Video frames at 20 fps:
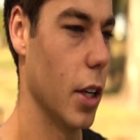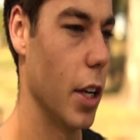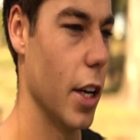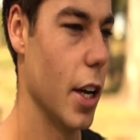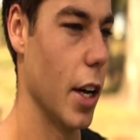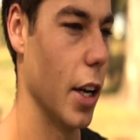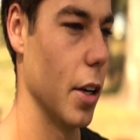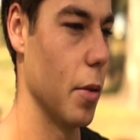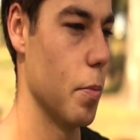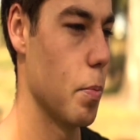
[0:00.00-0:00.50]
He
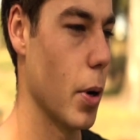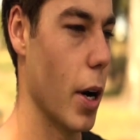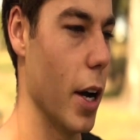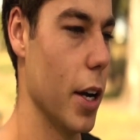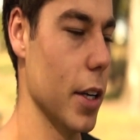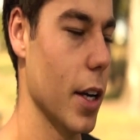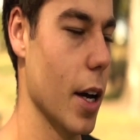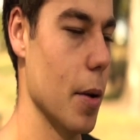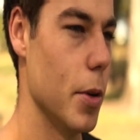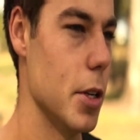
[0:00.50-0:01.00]
had
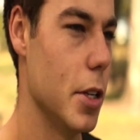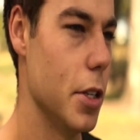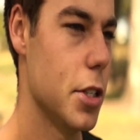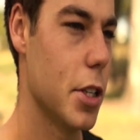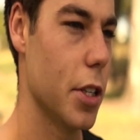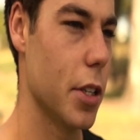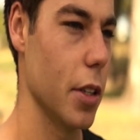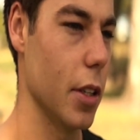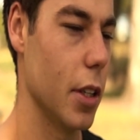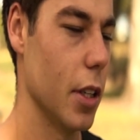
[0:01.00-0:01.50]
brain
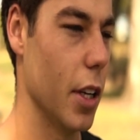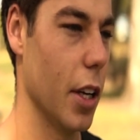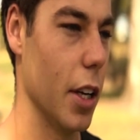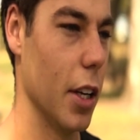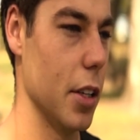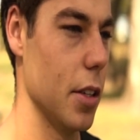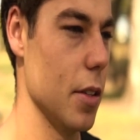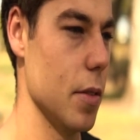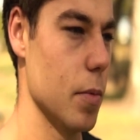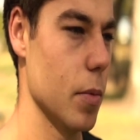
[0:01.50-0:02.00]
damage. He
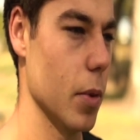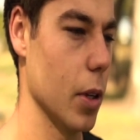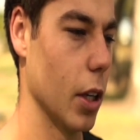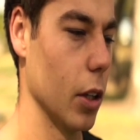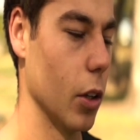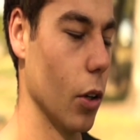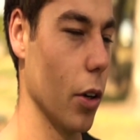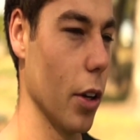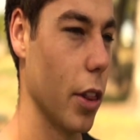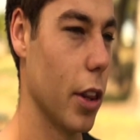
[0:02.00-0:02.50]
had
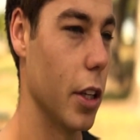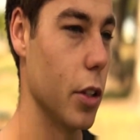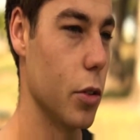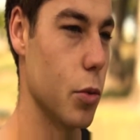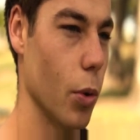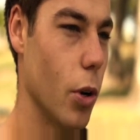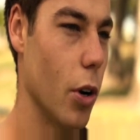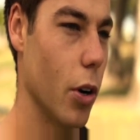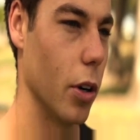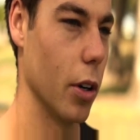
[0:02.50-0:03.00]
a lot of
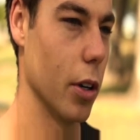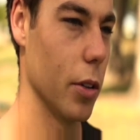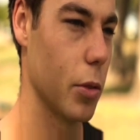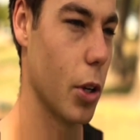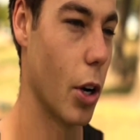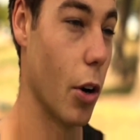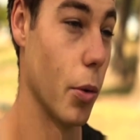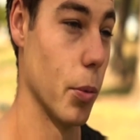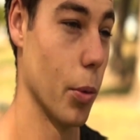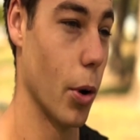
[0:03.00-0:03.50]
things
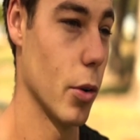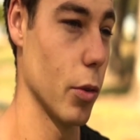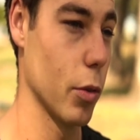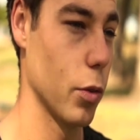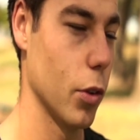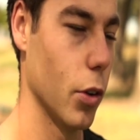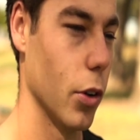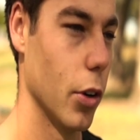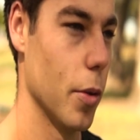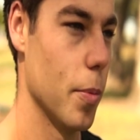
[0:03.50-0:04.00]
going wrong
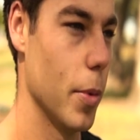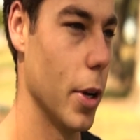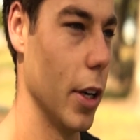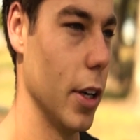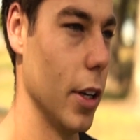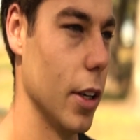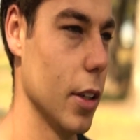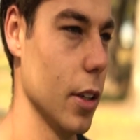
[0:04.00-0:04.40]
for him,